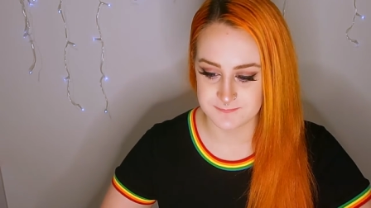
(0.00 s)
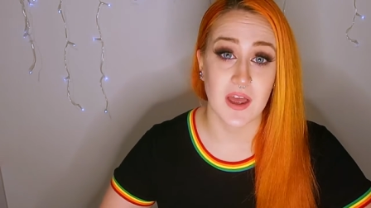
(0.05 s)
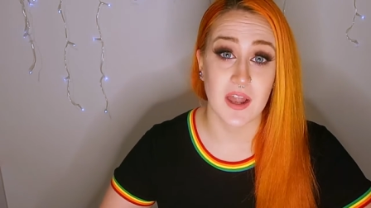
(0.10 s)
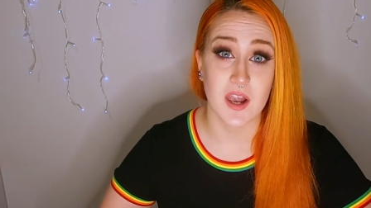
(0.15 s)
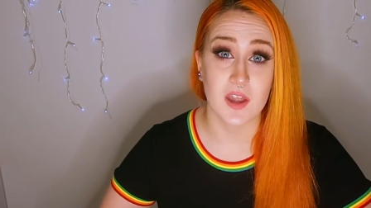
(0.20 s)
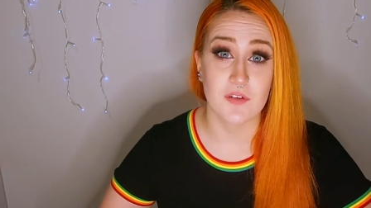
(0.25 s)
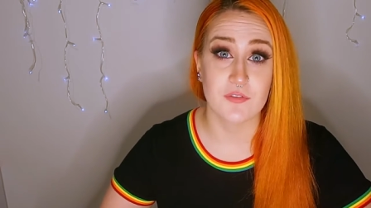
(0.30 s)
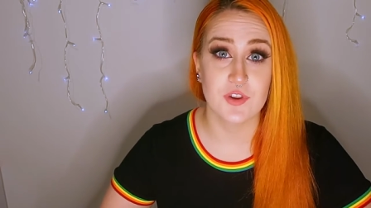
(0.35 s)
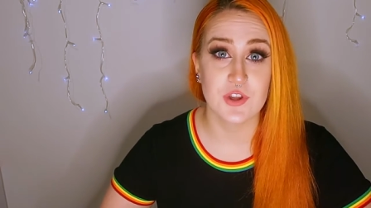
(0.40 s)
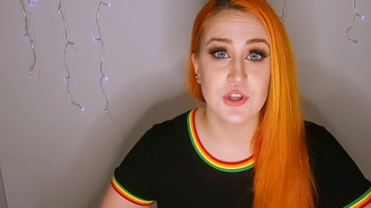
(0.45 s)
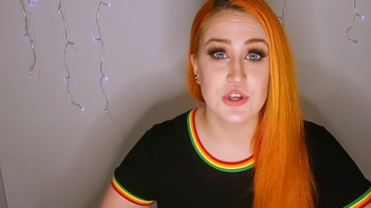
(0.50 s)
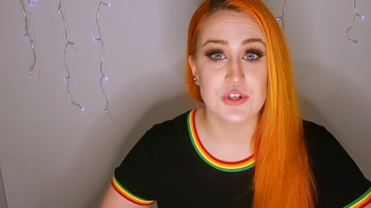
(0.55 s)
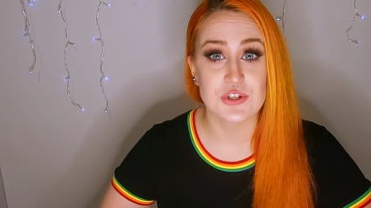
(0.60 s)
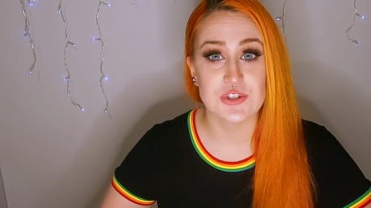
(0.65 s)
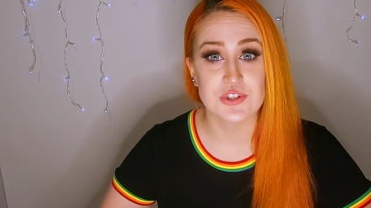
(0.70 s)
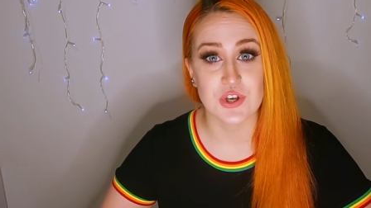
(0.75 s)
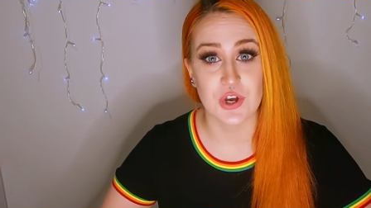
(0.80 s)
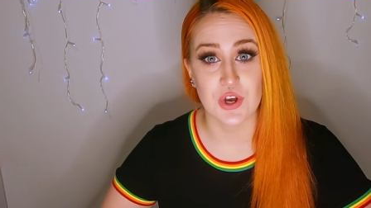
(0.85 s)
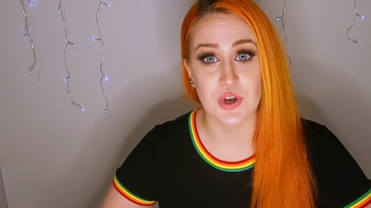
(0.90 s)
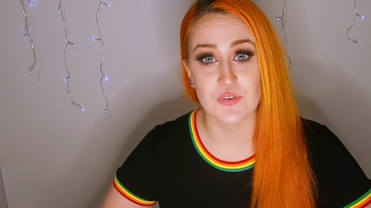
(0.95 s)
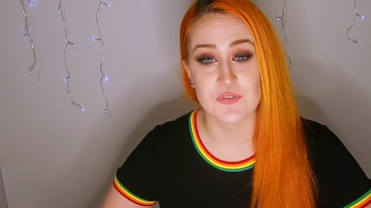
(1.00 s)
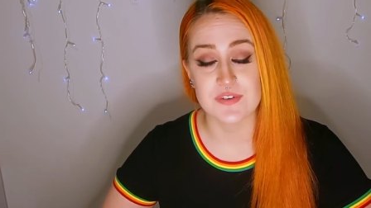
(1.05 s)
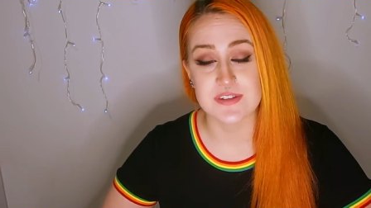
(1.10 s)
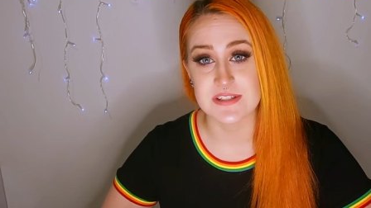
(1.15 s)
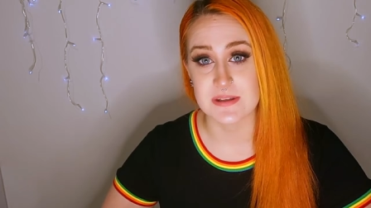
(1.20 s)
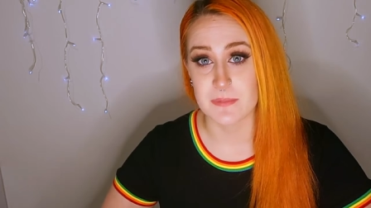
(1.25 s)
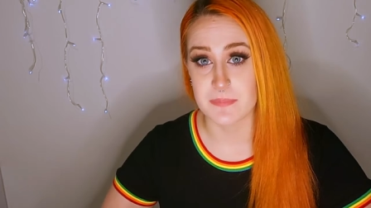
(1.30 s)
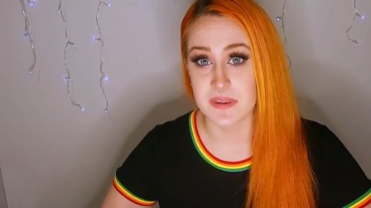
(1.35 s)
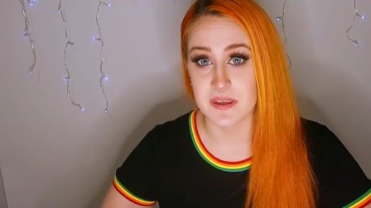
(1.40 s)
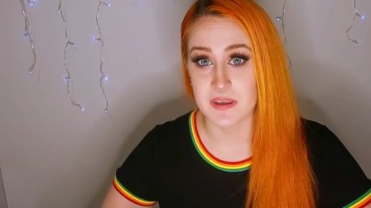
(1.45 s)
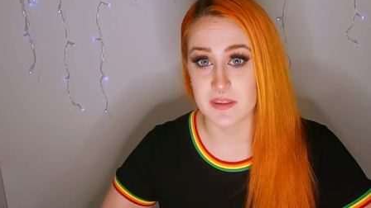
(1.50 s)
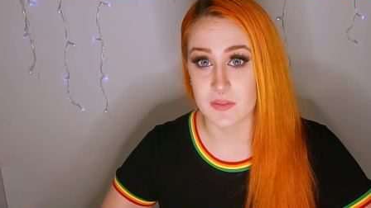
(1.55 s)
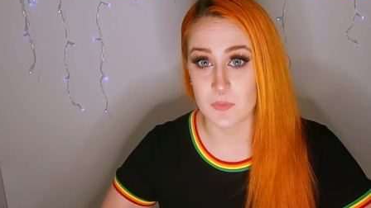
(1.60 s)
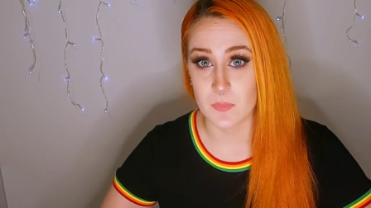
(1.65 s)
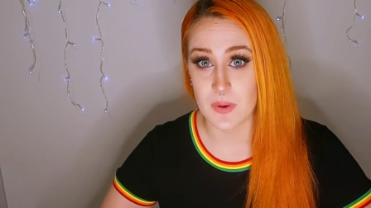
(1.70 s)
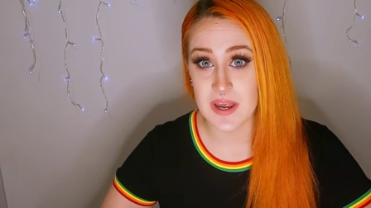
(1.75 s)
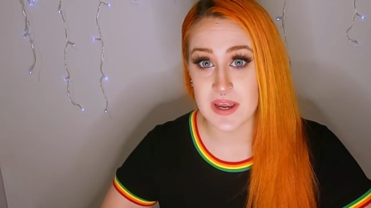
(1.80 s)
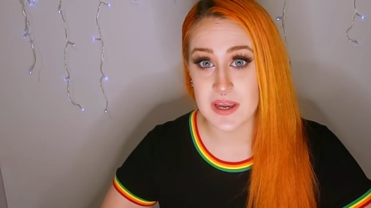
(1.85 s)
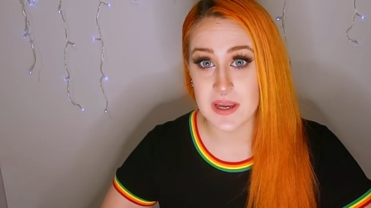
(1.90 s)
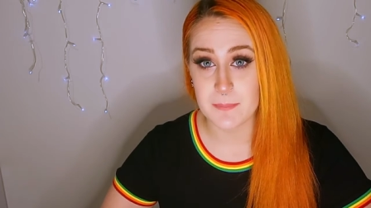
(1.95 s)
I love the use of Something in
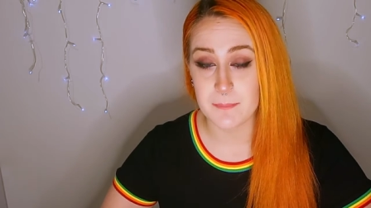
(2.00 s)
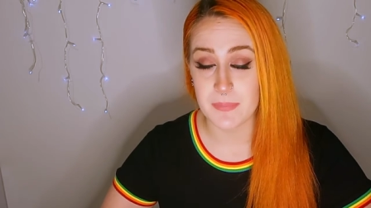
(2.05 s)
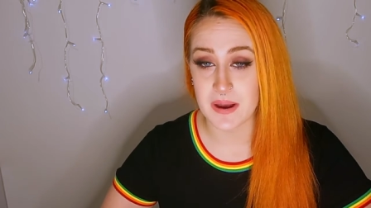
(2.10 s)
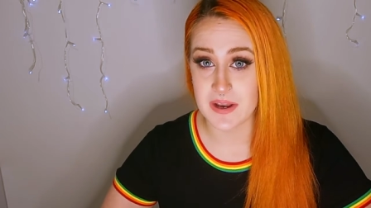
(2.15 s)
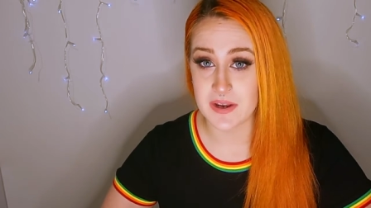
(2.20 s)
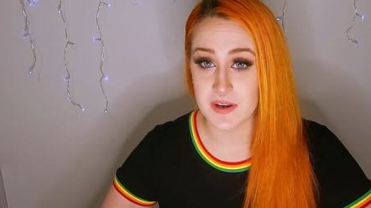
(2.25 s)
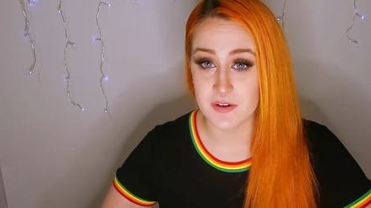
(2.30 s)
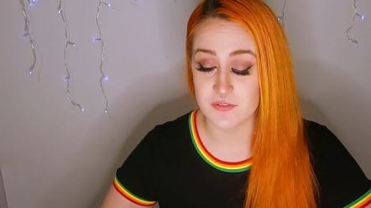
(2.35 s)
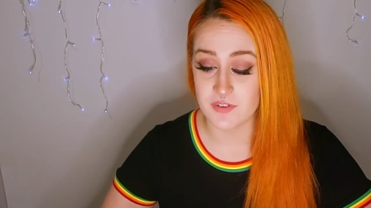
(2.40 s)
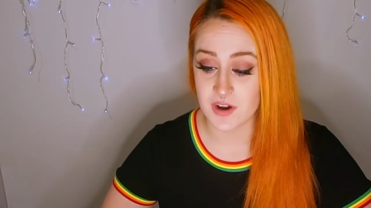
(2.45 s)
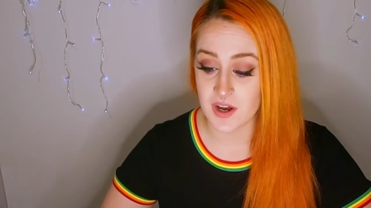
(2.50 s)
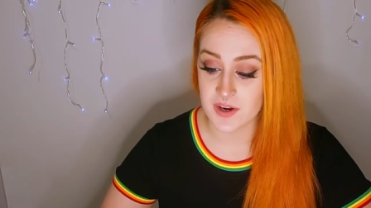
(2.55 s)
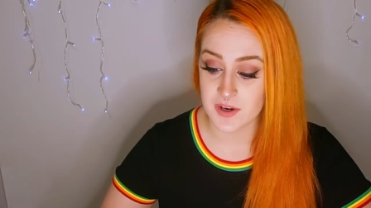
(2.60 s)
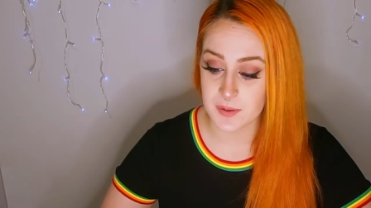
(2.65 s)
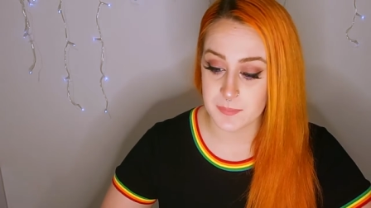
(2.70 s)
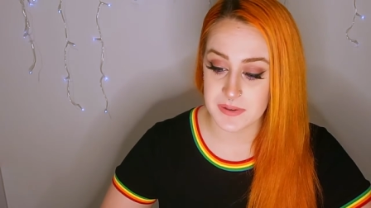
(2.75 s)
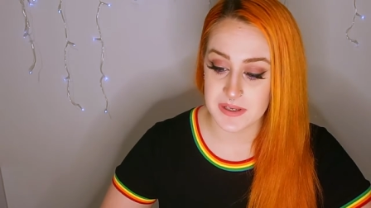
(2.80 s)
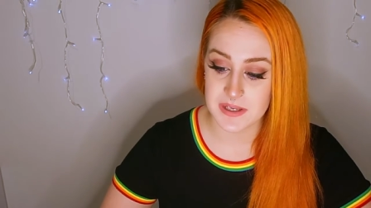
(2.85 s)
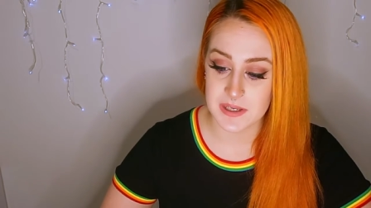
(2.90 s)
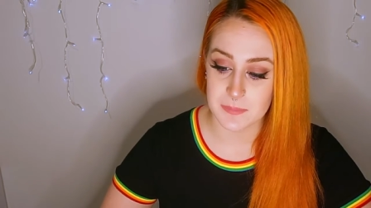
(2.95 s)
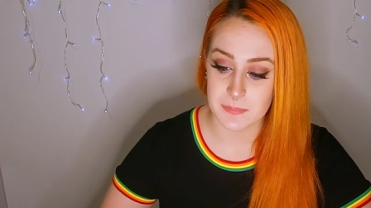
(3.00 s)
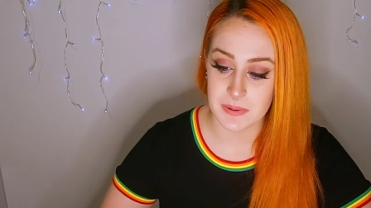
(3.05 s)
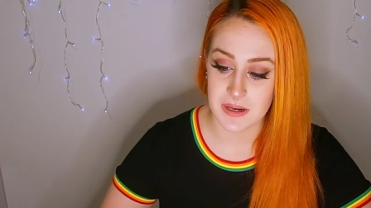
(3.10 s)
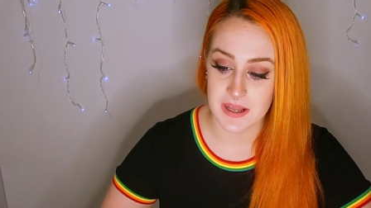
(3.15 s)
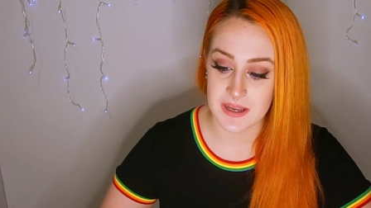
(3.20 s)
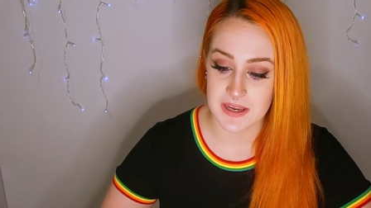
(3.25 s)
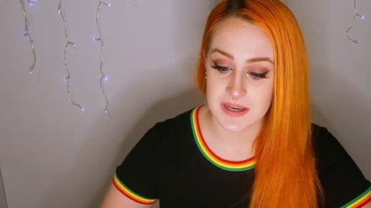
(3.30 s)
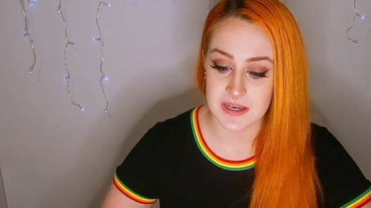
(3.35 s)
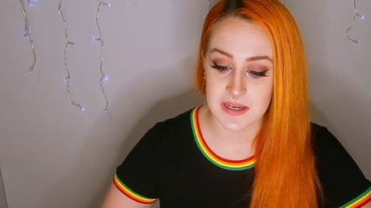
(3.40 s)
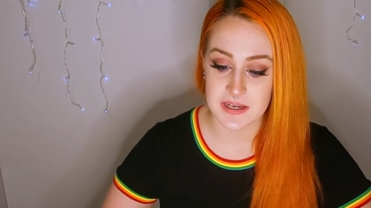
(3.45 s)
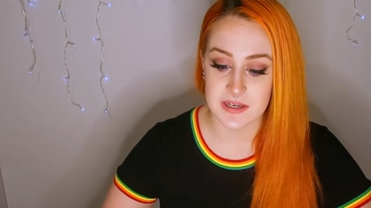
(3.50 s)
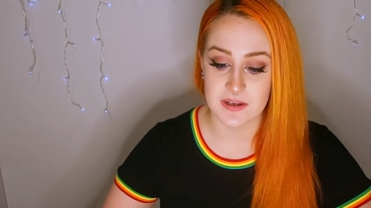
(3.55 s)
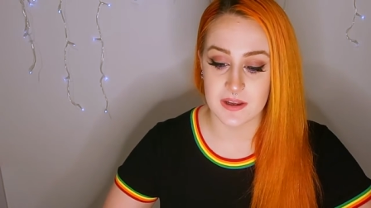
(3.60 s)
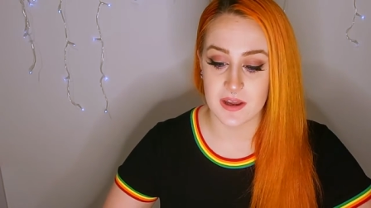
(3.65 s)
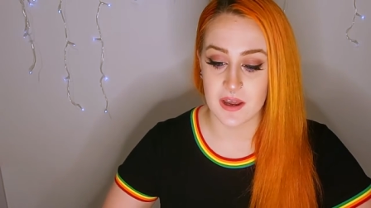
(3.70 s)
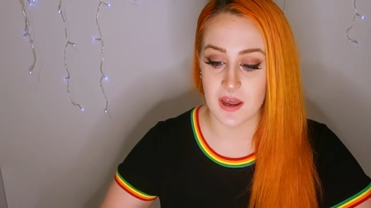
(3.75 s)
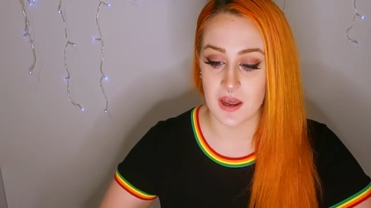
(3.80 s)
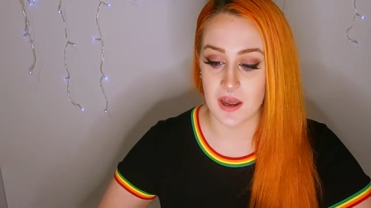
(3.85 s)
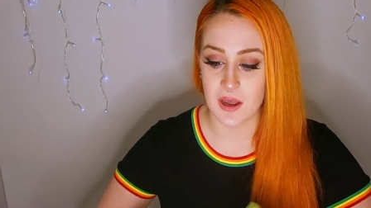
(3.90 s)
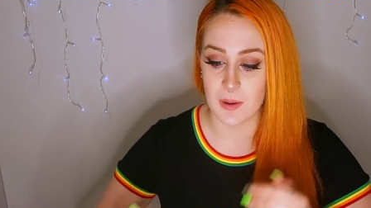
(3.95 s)
the Way by Nirvana being
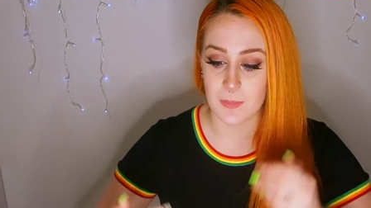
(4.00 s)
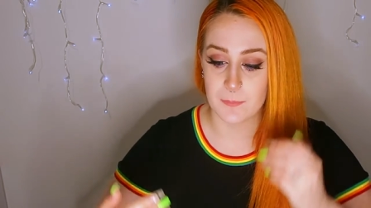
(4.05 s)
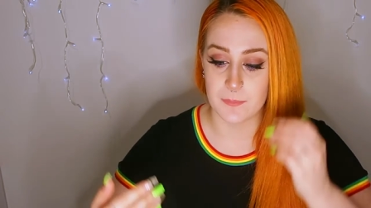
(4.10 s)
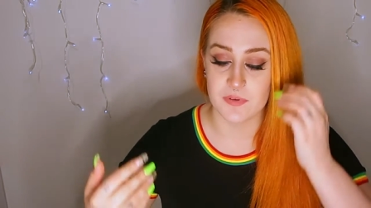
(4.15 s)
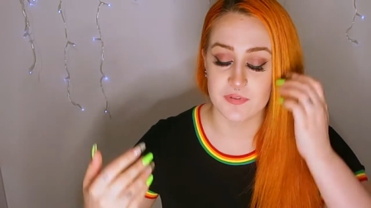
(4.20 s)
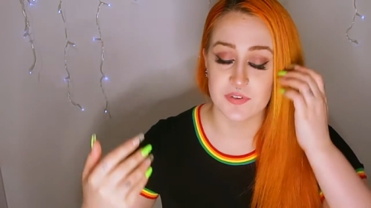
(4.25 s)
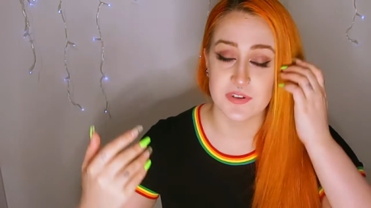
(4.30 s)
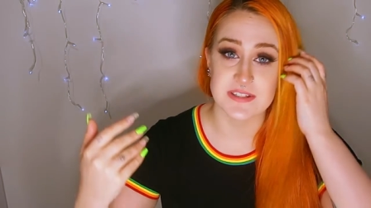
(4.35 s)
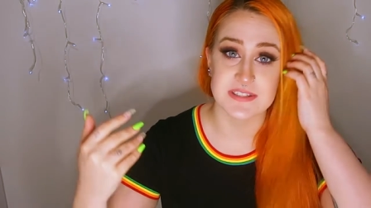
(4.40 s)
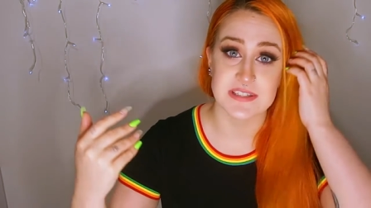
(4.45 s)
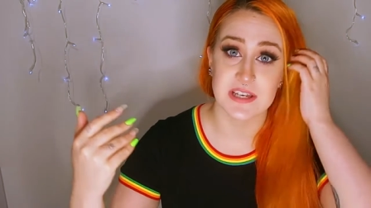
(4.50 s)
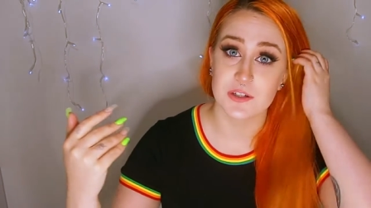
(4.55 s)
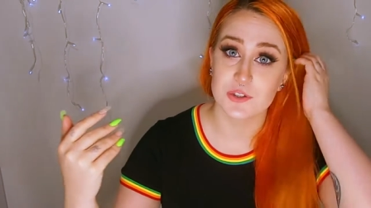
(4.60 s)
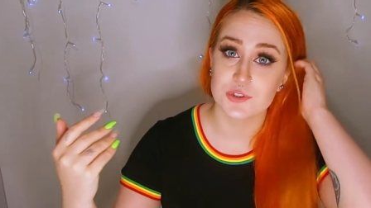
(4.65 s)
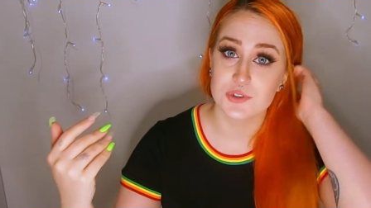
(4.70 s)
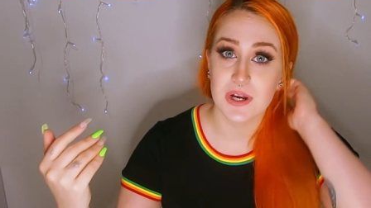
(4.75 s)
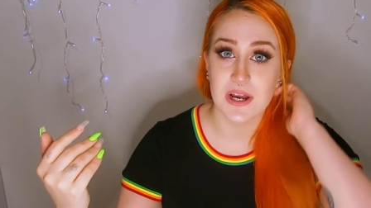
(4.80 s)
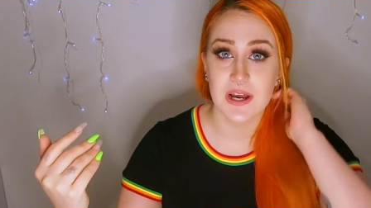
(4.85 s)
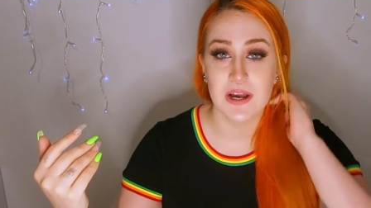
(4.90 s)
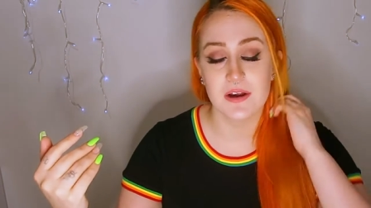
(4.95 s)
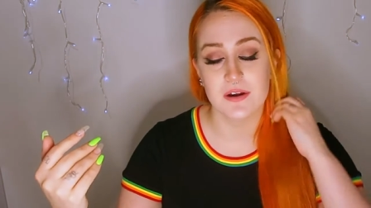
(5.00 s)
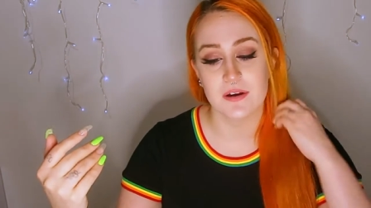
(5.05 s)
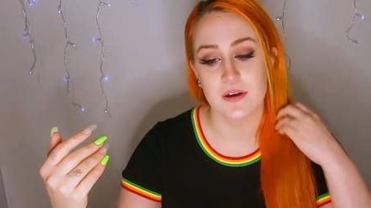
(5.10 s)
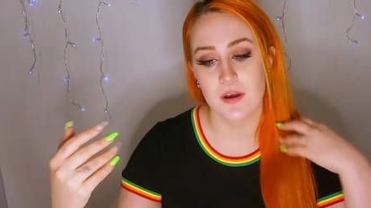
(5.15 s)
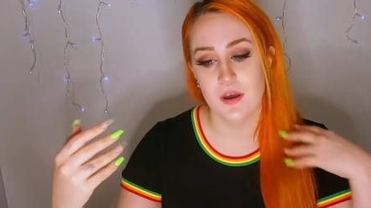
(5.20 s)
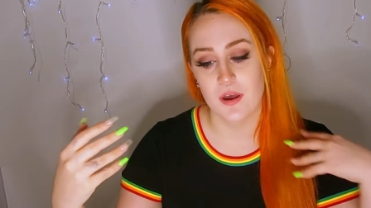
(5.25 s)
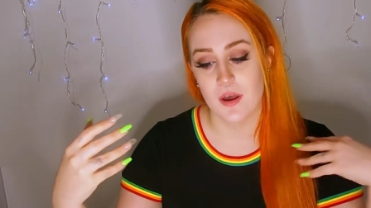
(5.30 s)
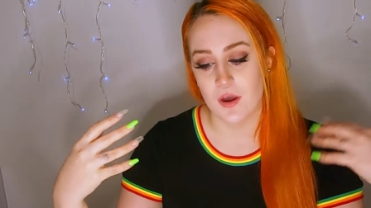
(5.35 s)
played for the soundtrack.